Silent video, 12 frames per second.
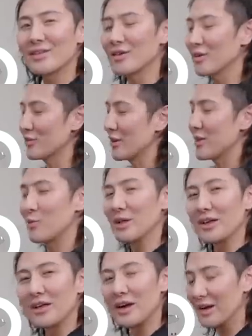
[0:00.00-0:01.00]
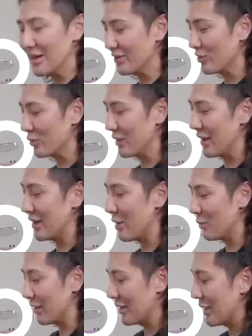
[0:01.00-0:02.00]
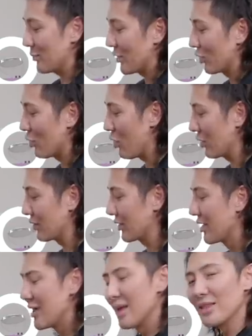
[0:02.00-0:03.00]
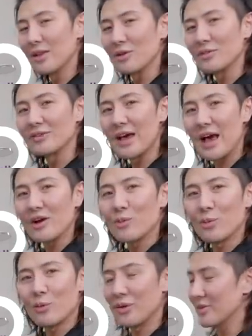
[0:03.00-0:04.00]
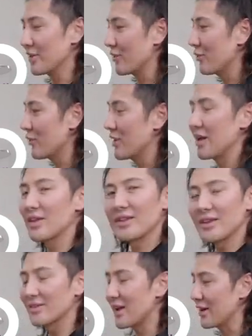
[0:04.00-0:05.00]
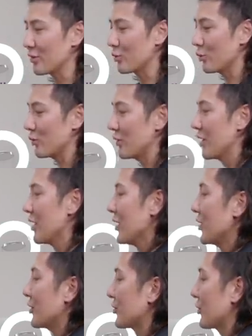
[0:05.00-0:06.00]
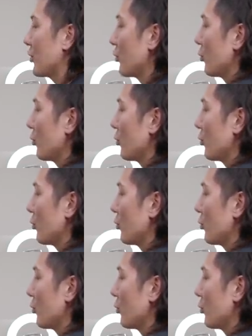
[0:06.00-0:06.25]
look, so I didn't want to cut into it. I kind of want to keep the long little dagger points in the front. I think that's kind of cool. So